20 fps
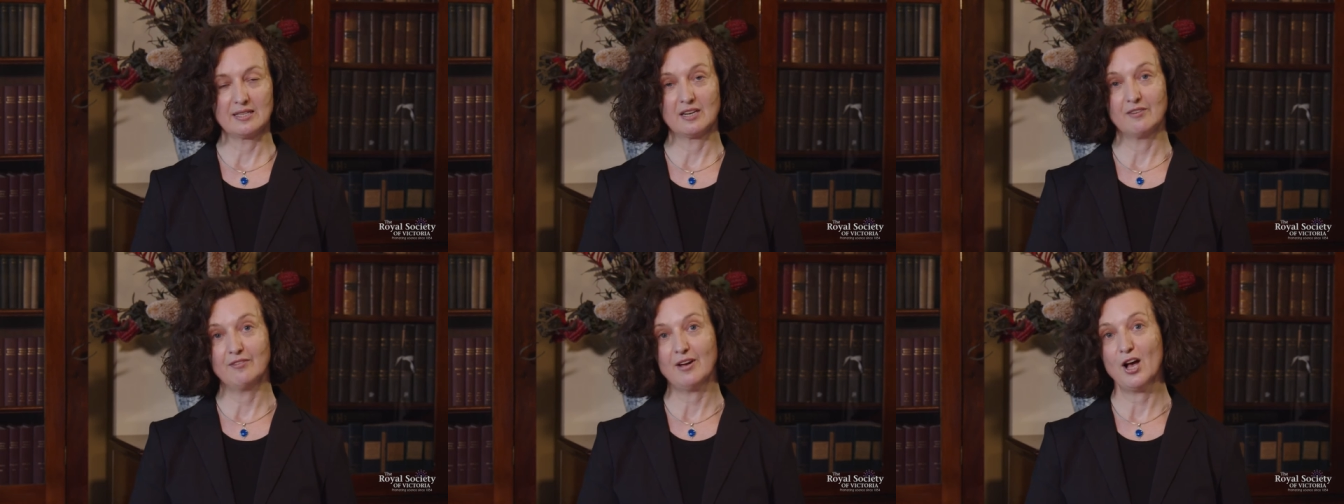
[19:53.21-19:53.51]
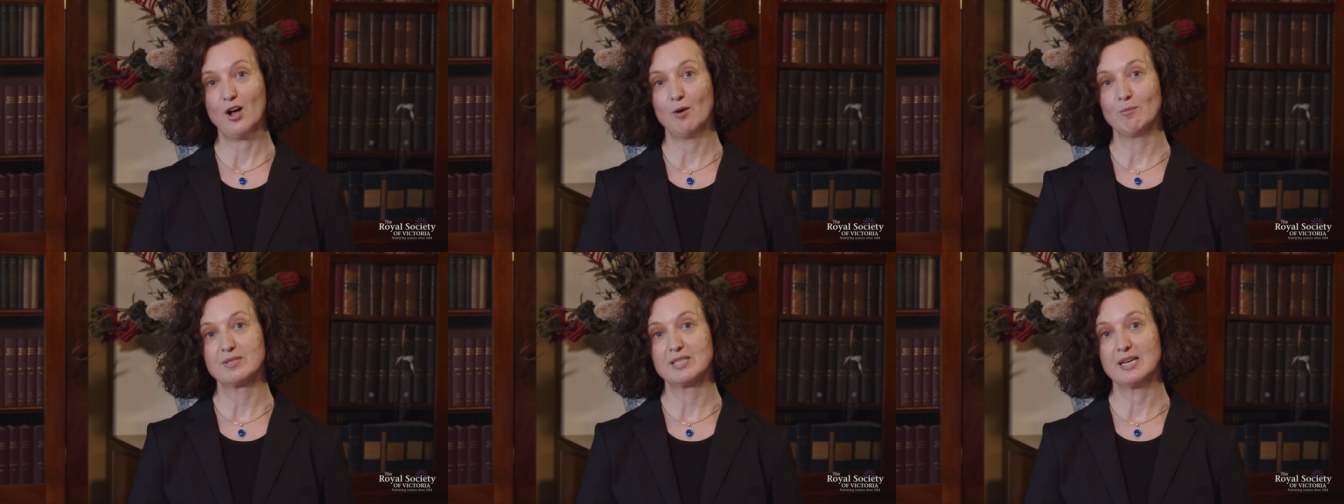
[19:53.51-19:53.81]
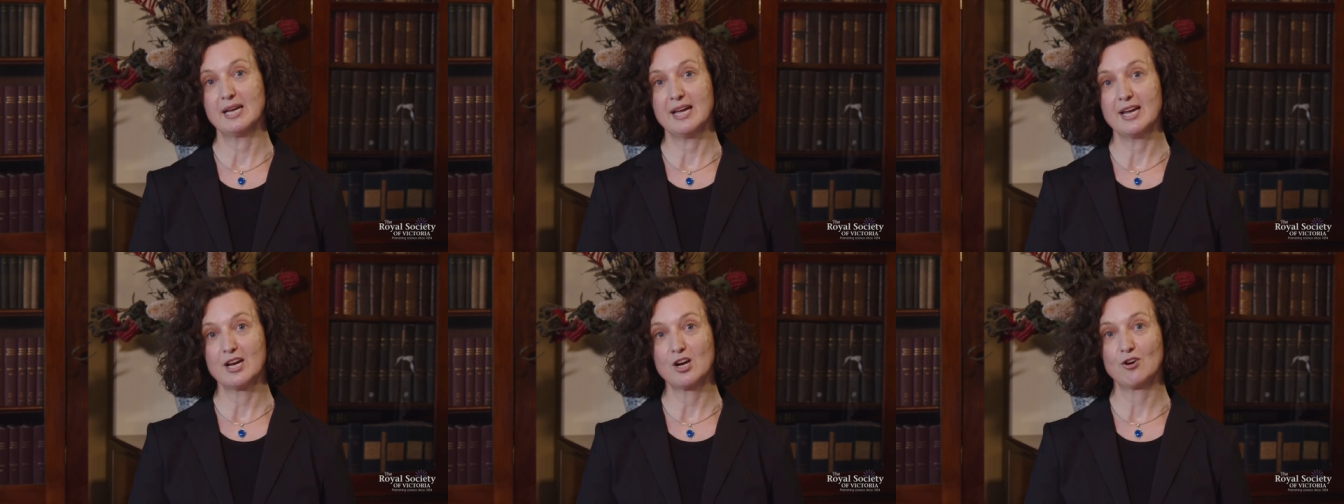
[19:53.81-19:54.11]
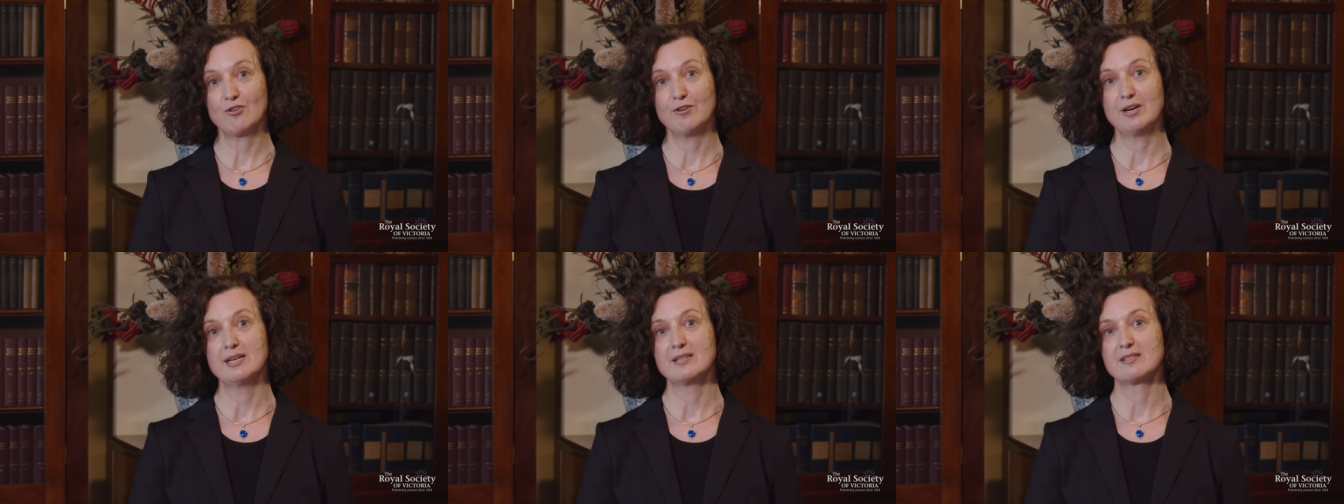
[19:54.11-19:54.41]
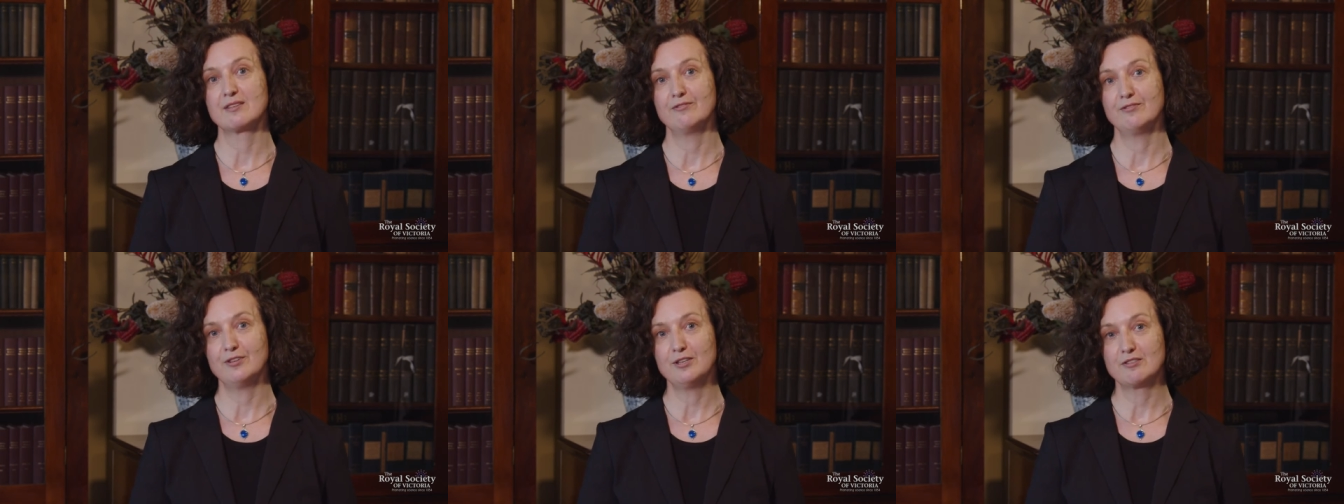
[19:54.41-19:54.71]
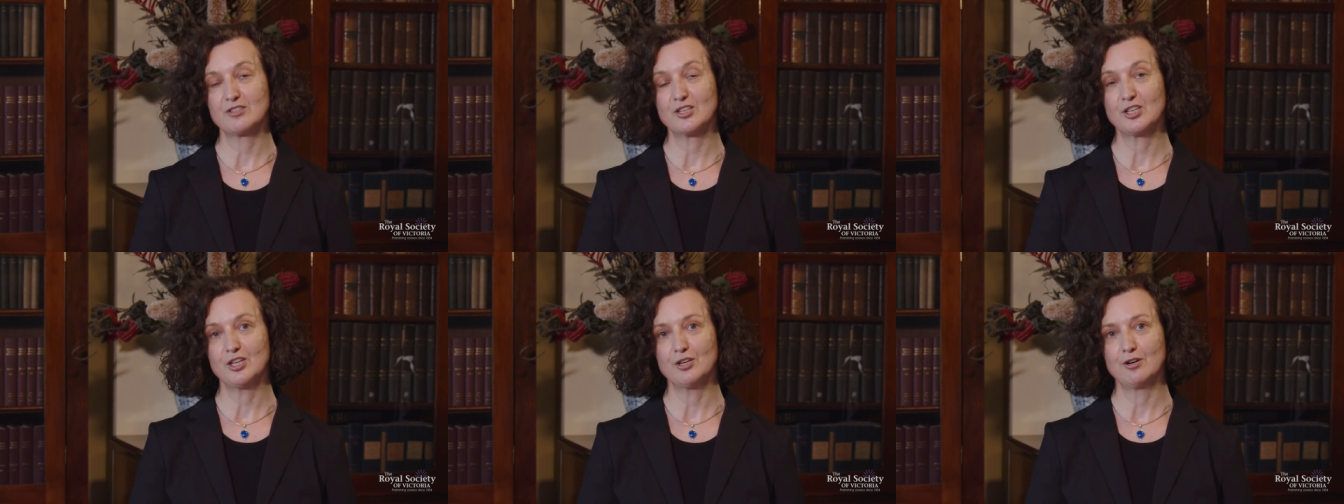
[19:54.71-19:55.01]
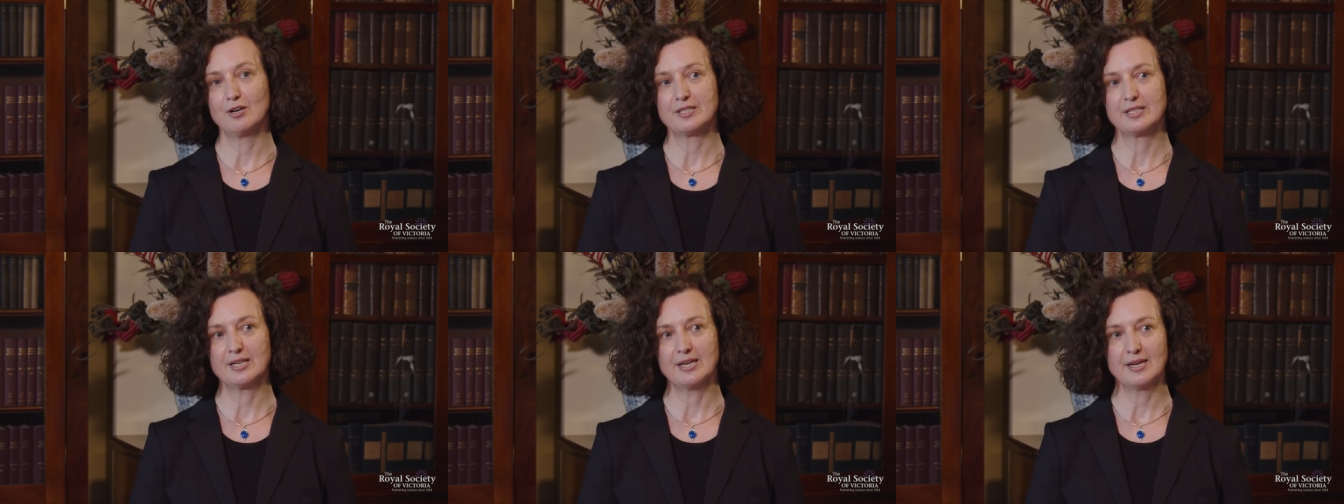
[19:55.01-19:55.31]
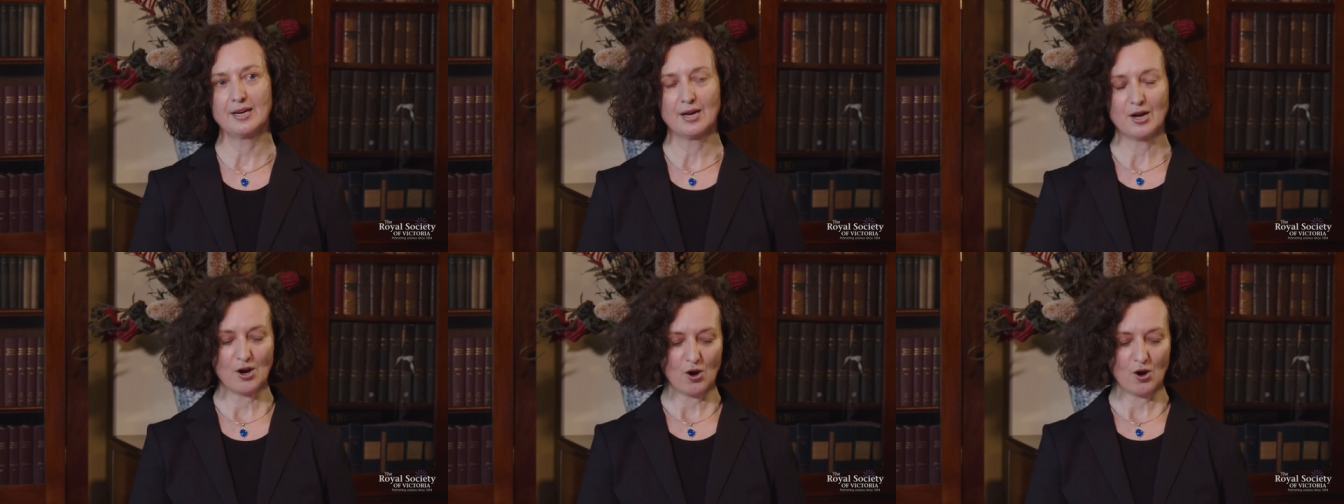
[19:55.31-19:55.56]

that have helped to increase food security